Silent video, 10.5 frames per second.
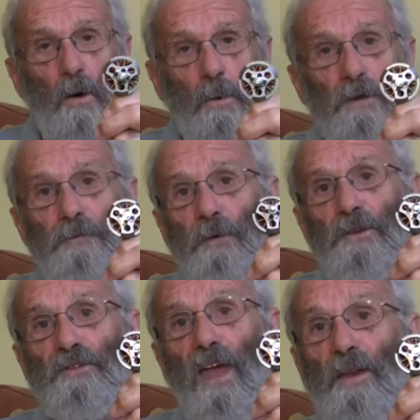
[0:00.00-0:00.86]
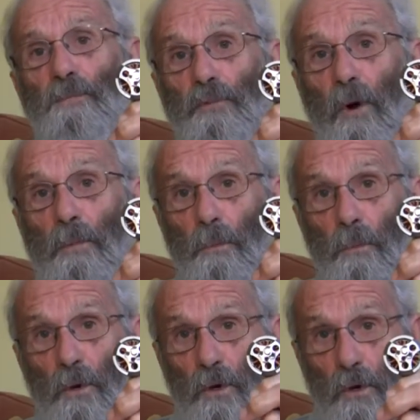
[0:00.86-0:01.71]
When I first had
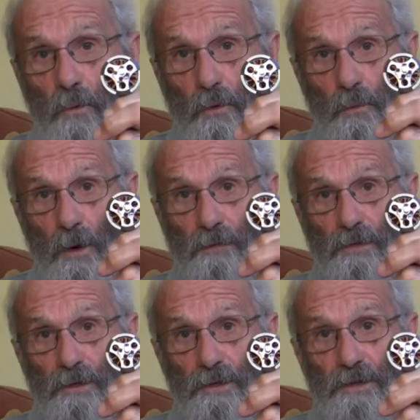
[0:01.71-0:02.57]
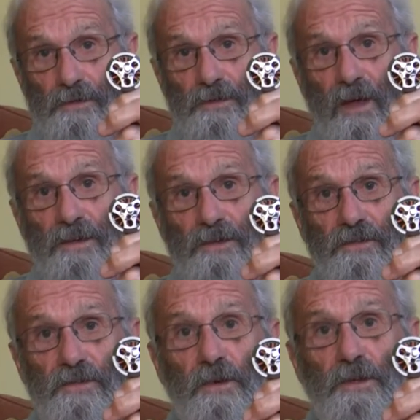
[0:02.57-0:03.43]
problem with one of these, I
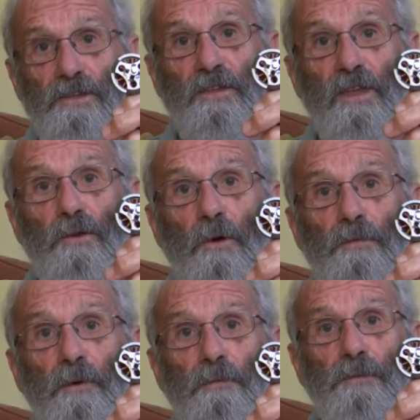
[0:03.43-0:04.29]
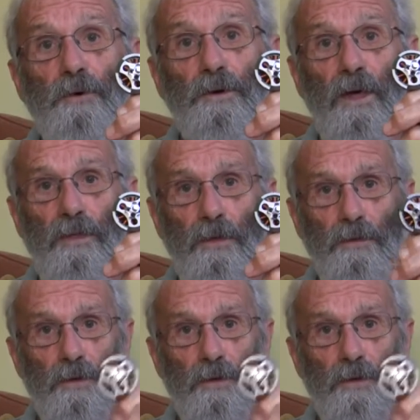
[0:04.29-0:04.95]
instantly sent off for another.